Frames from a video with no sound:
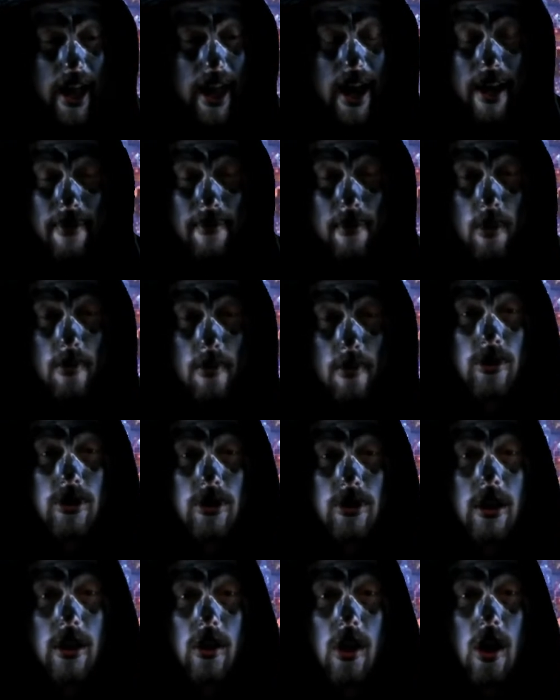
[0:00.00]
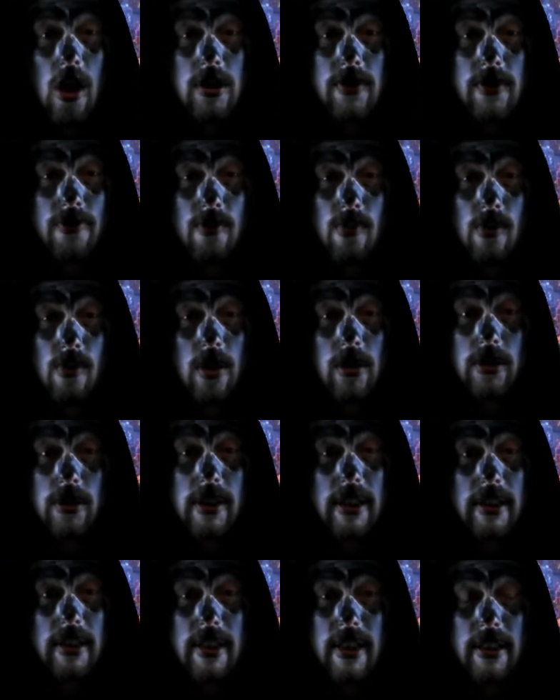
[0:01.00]
almost at a loss for words,
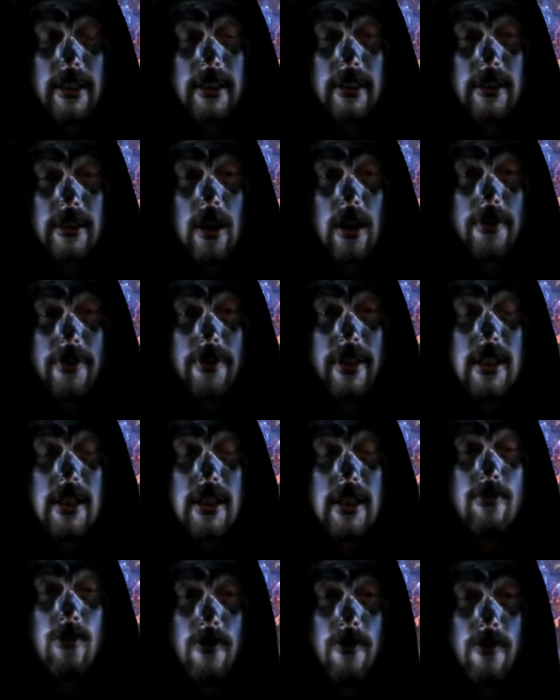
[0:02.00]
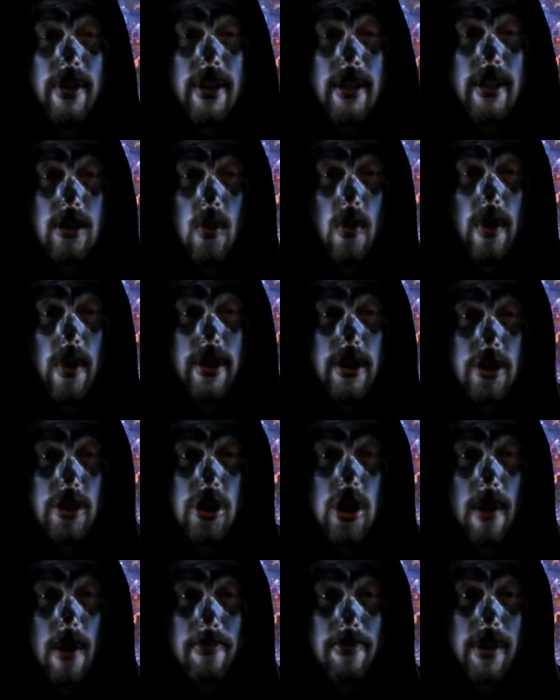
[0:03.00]
because this movie is going to
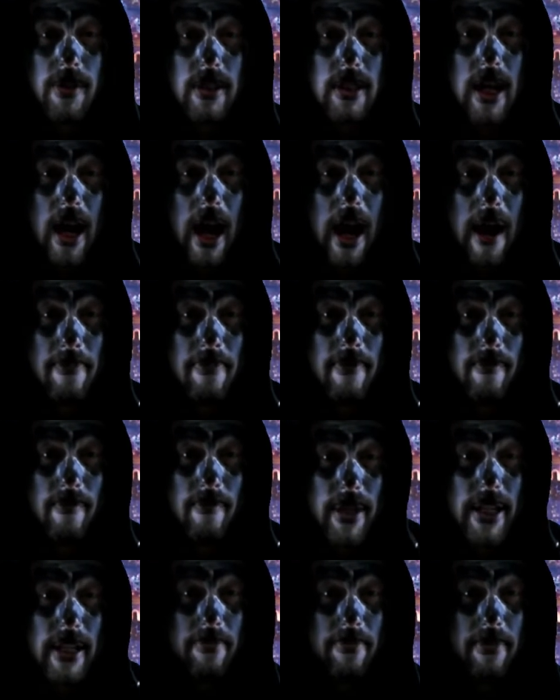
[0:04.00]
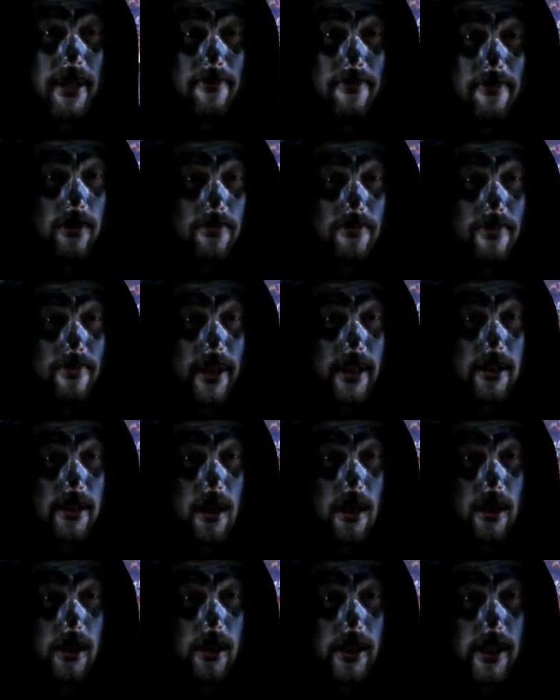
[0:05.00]
jump to the top of many people's
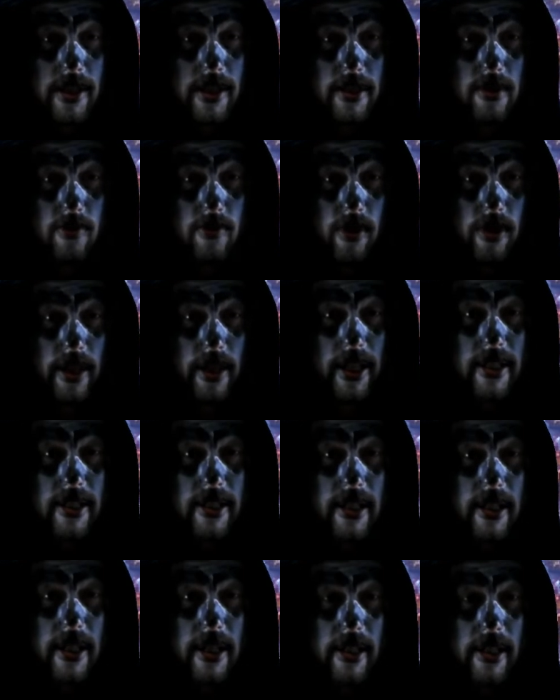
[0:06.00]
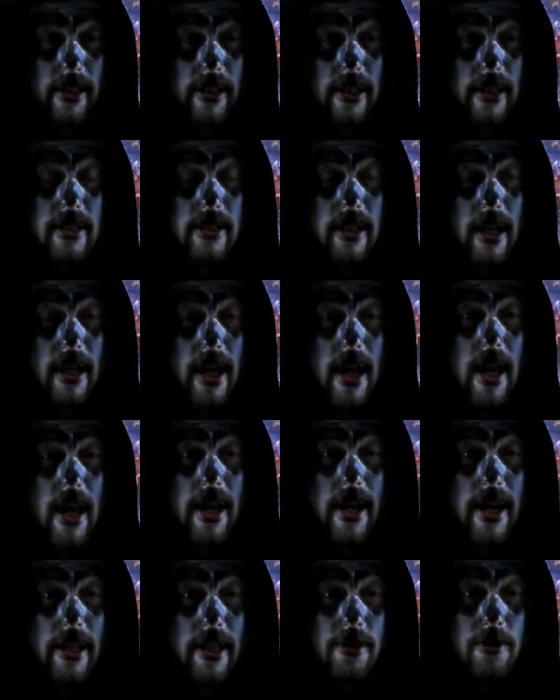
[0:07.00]
Pixar lists when they see it, because
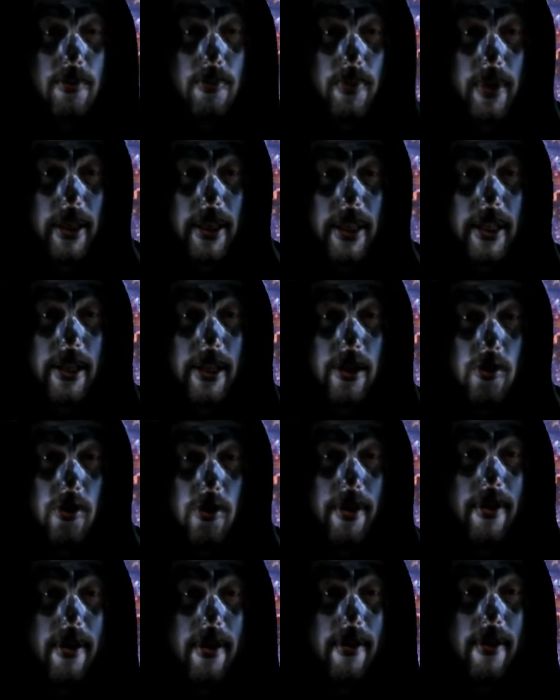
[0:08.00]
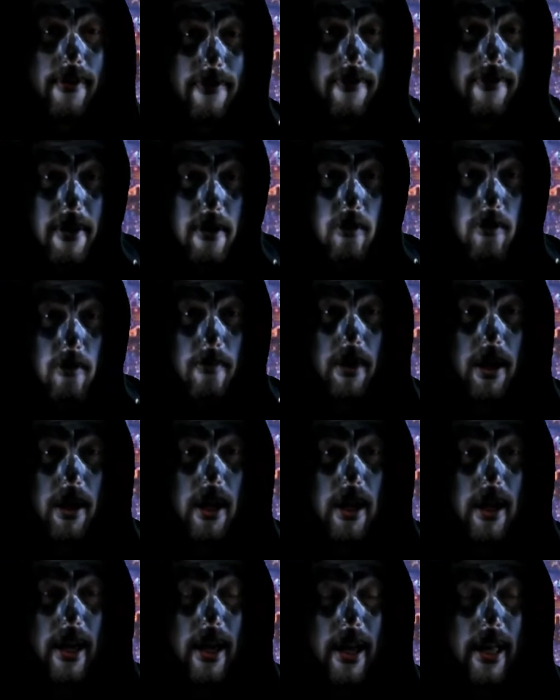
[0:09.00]
it is a really good film.
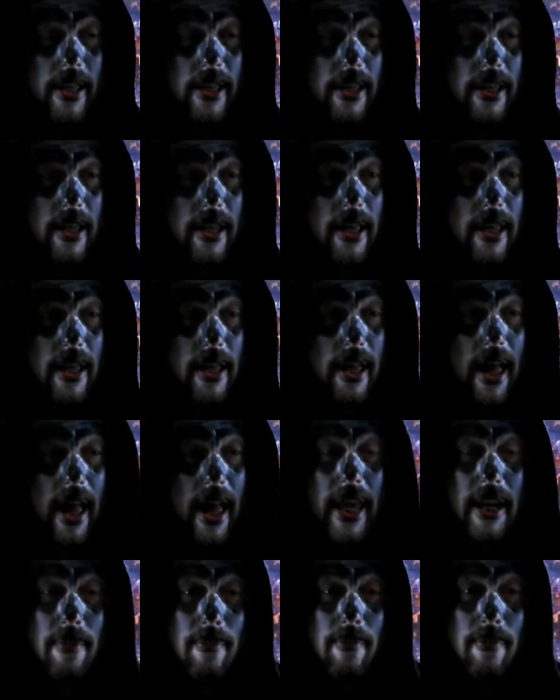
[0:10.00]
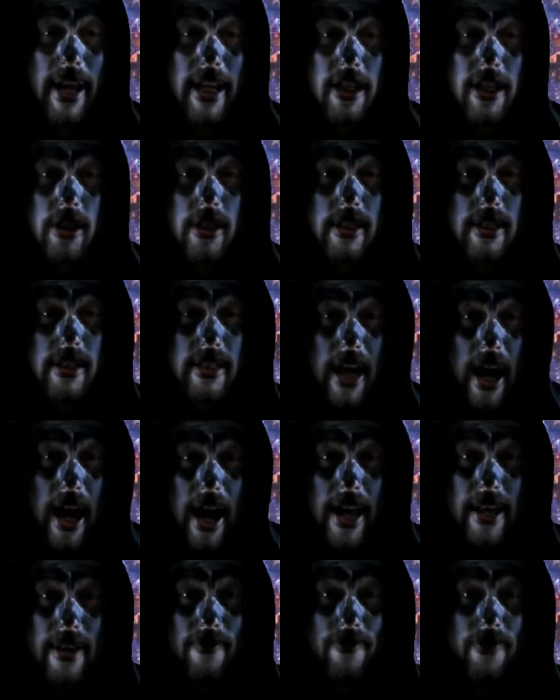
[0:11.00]
Animation
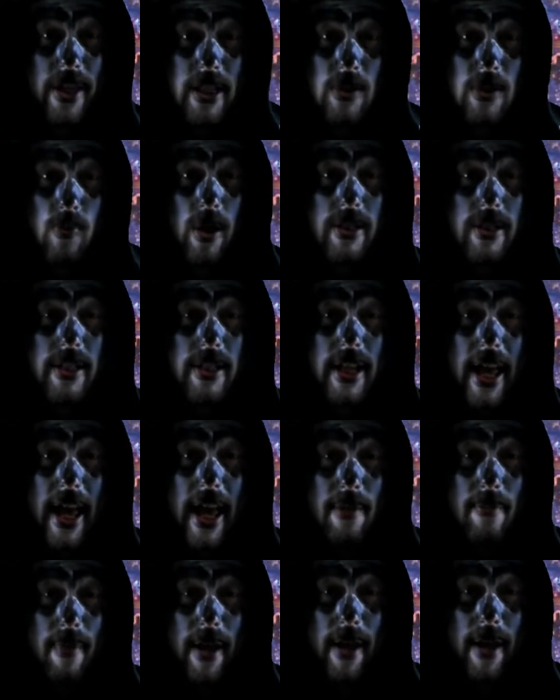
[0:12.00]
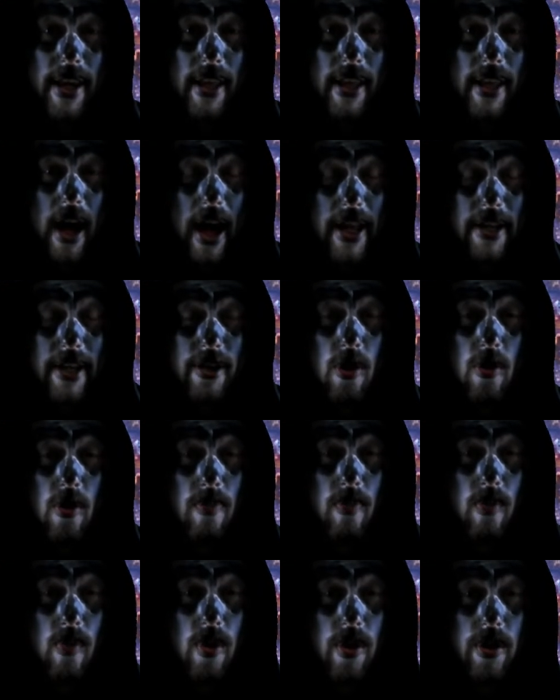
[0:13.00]
aside, if this wasn't animated, I know
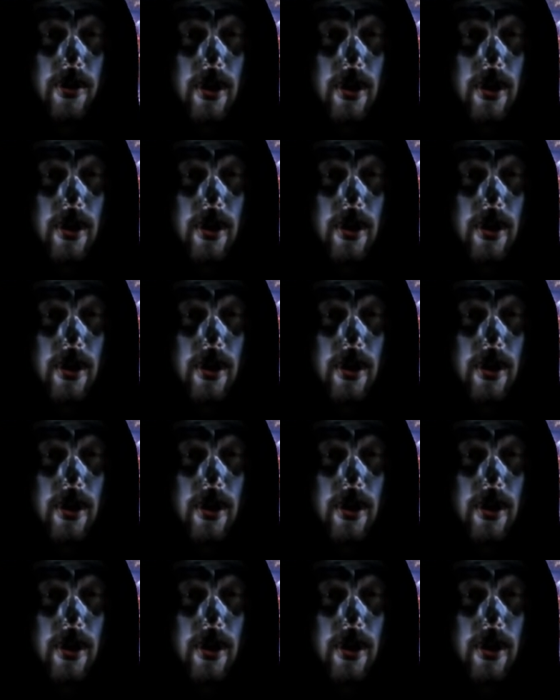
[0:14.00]
more.